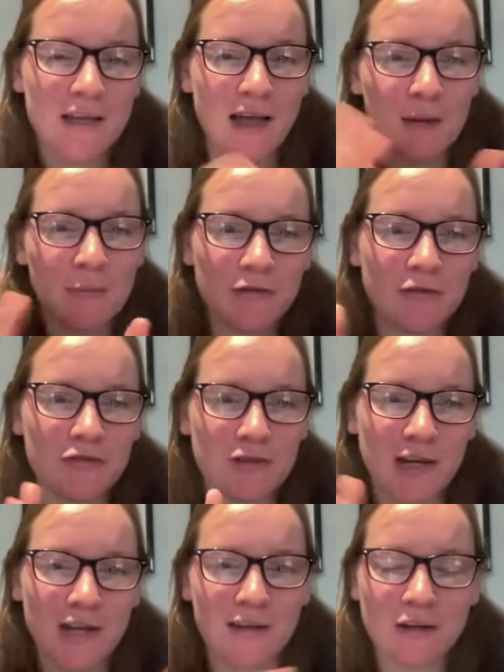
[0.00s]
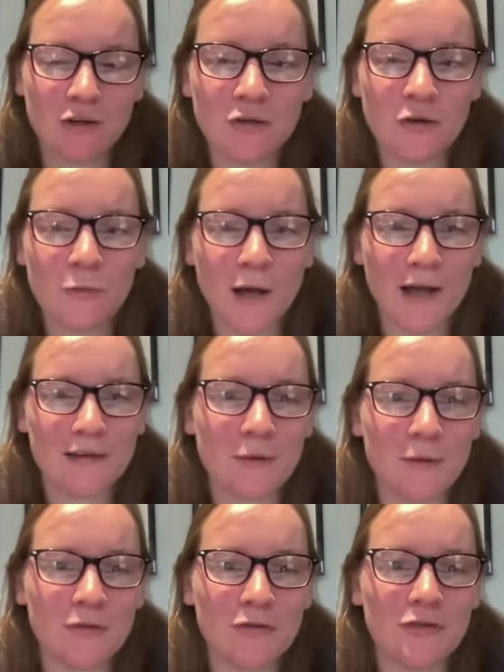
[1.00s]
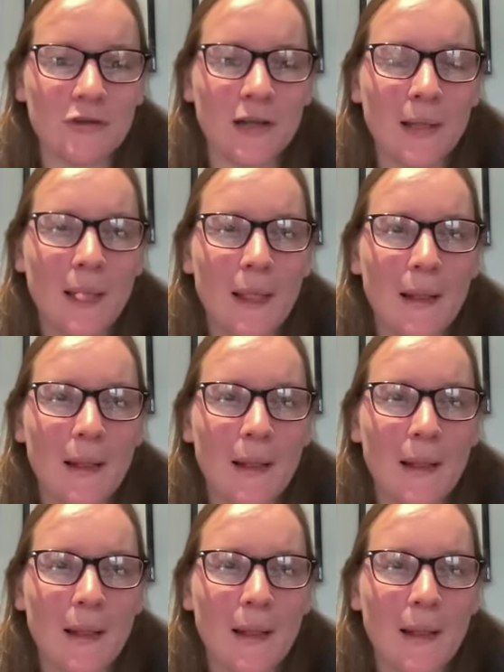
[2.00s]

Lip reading: I'd be frustrated. I couldn't go back to what I was doing.